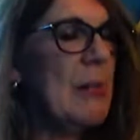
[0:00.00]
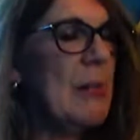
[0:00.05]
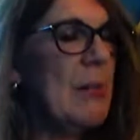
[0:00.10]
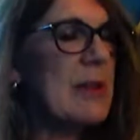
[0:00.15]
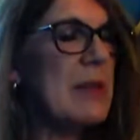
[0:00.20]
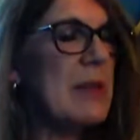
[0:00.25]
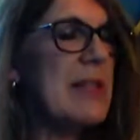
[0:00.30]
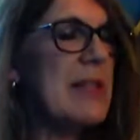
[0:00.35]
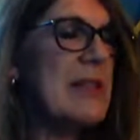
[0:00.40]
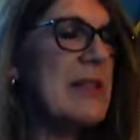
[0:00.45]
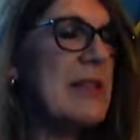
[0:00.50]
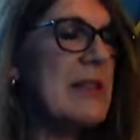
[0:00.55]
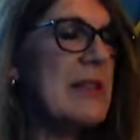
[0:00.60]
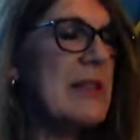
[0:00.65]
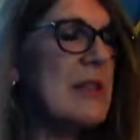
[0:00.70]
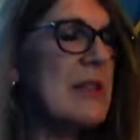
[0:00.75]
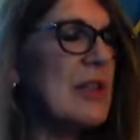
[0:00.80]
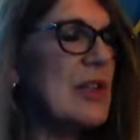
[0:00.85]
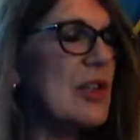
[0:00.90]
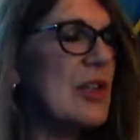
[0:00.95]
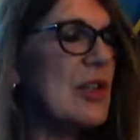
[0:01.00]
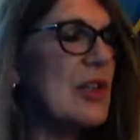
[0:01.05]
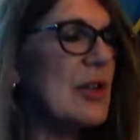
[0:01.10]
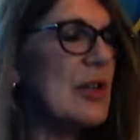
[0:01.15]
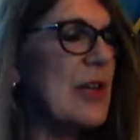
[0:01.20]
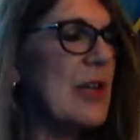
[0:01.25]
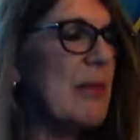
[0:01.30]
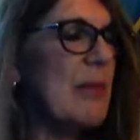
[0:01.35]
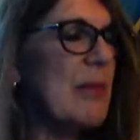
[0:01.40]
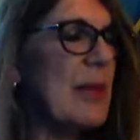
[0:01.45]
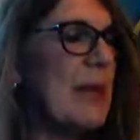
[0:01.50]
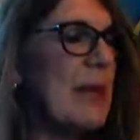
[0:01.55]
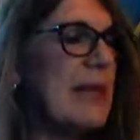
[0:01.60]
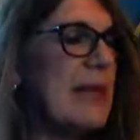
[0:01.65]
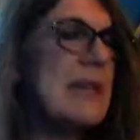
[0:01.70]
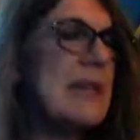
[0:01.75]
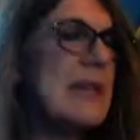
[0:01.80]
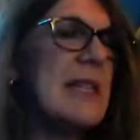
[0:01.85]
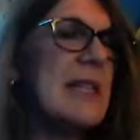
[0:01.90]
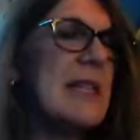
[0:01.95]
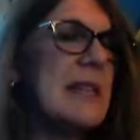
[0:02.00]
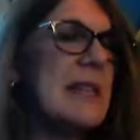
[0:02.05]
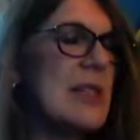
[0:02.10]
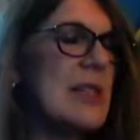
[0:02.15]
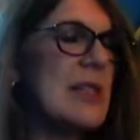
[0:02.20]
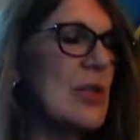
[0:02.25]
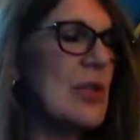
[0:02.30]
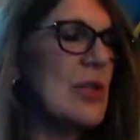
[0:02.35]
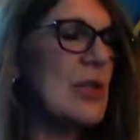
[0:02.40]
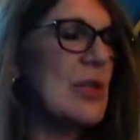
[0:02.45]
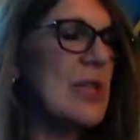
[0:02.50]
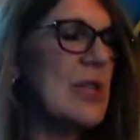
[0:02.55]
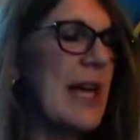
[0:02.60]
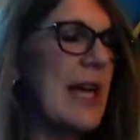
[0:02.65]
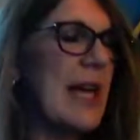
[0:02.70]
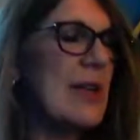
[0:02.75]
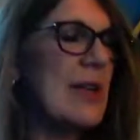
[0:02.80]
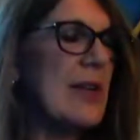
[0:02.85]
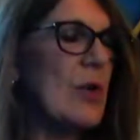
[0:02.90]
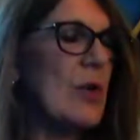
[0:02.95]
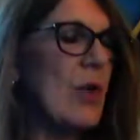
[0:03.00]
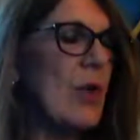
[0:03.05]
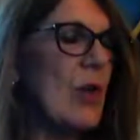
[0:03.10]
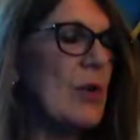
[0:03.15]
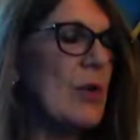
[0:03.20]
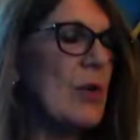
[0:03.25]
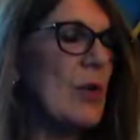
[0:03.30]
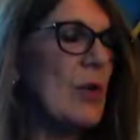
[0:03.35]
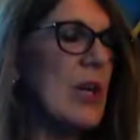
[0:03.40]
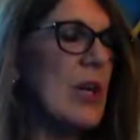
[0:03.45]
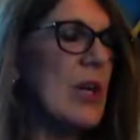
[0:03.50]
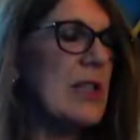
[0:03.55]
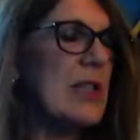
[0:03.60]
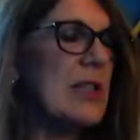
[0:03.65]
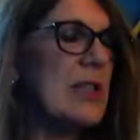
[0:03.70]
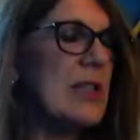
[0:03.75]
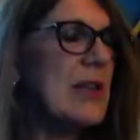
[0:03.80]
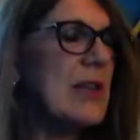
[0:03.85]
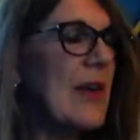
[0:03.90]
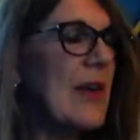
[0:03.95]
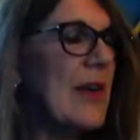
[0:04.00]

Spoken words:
But this securely pinned and sewn tight Norman world,